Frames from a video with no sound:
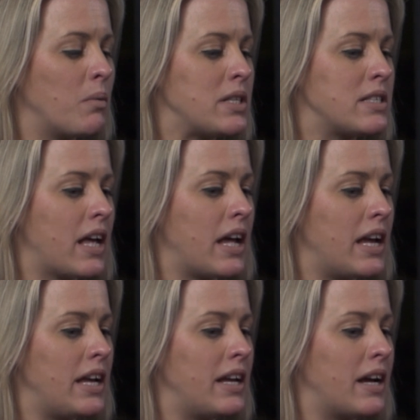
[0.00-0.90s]
would
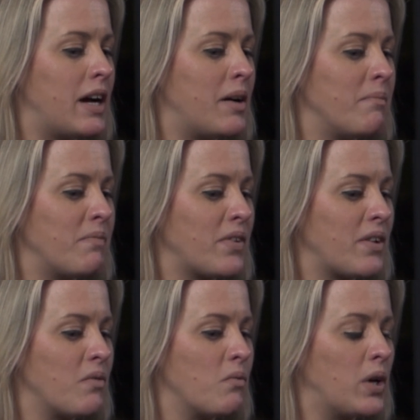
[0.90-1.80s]
say
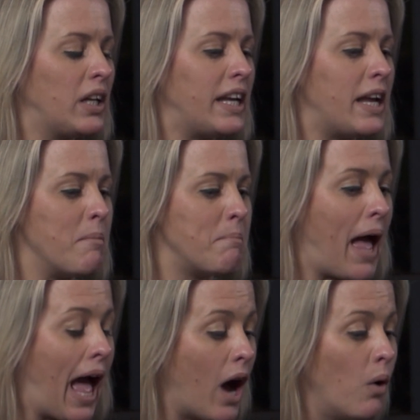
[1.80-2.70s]
really
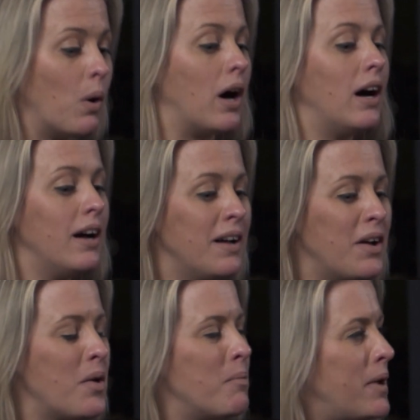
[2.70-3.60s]
empower
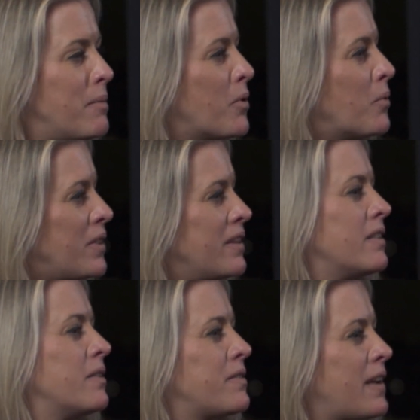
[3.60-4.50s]
people
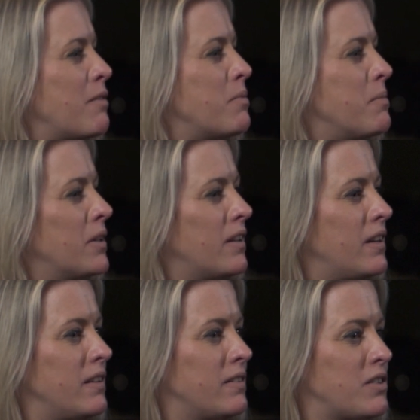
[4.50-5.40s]
within those
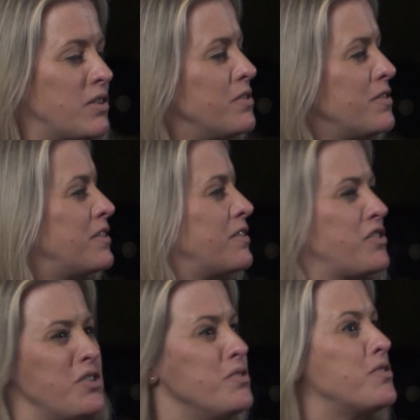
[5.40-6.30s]
capabilities to
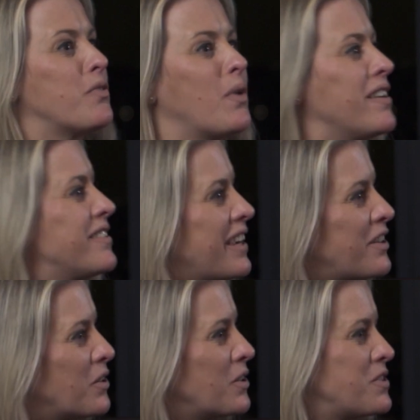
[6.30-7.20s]
choose the right
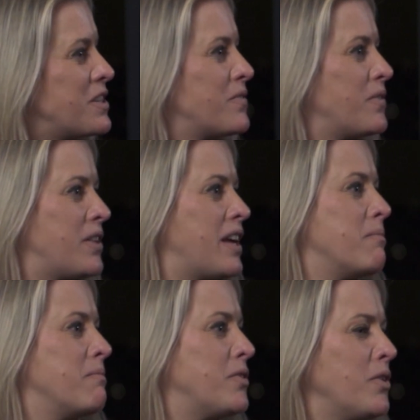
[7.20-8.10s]
technologies for
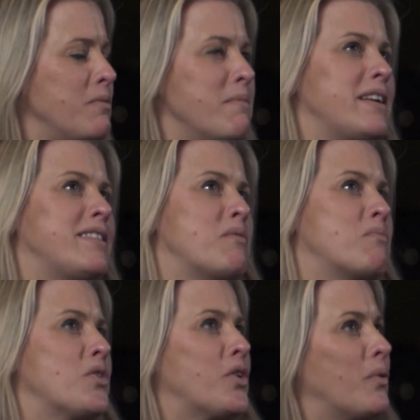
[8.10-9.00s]
them. Don't make
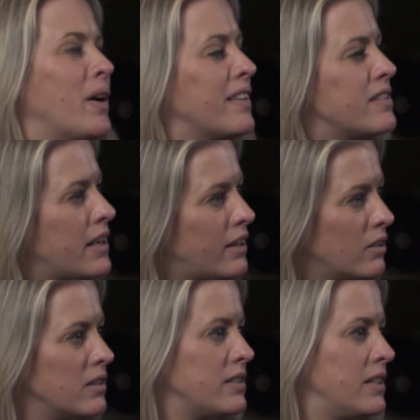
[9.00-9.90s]
them work around the
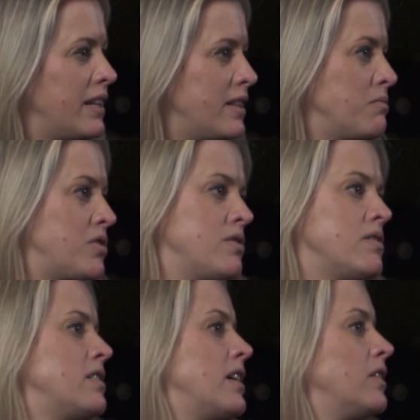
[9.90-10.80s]
technology. Let them choose
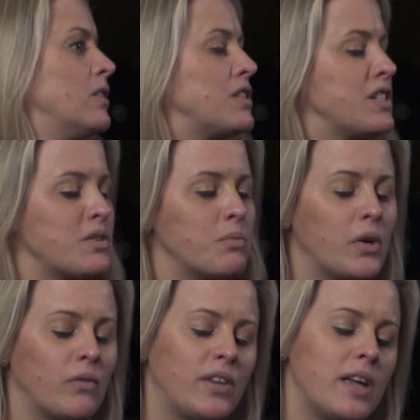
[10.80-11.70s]
the technologies that
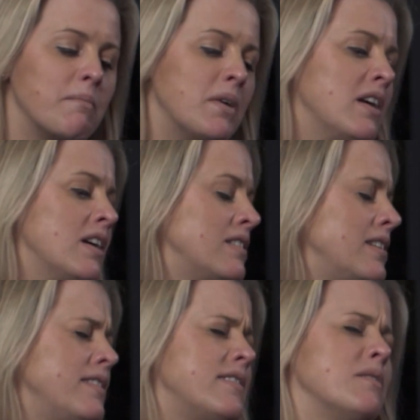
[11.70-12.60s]
work for them.
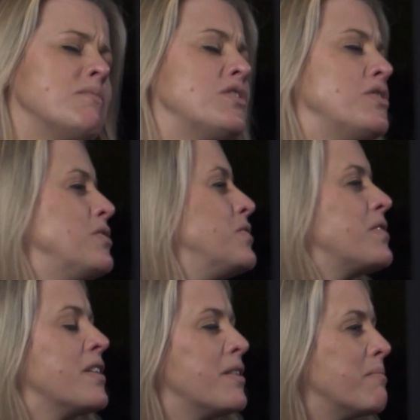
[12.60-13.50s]
Teach them to use
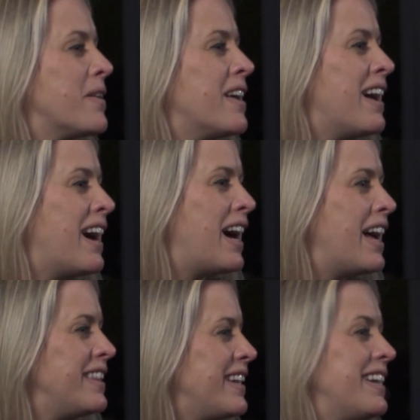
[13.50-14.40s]
them,
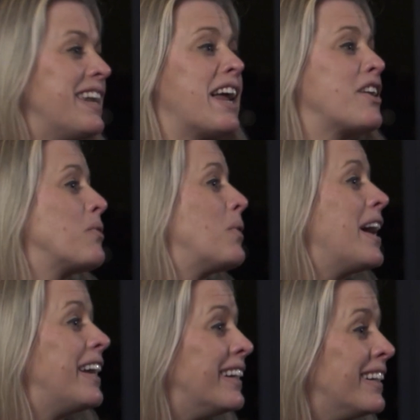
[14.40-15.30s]
and then get out of the
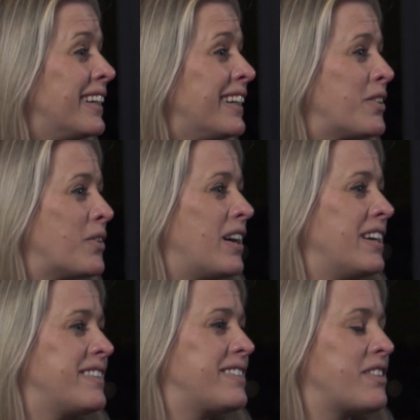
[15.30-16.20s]
way,
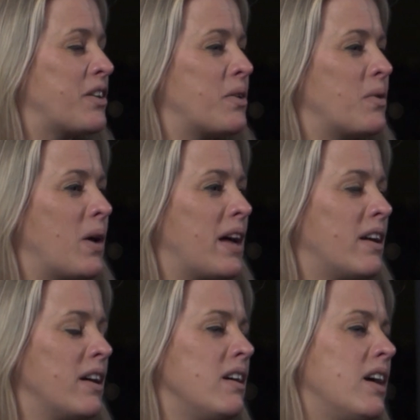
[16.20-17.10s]
right? So,
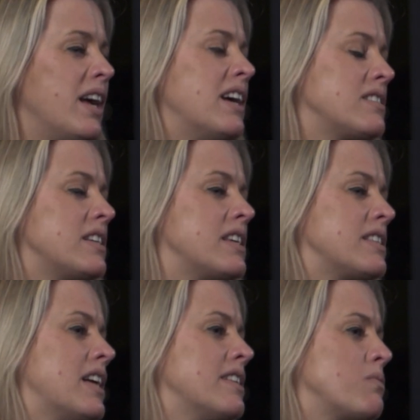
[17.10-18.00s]
and I actually
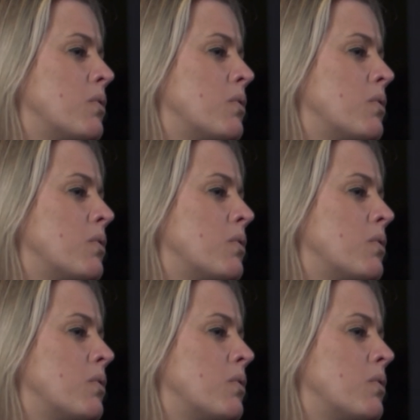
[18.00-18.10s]
think that's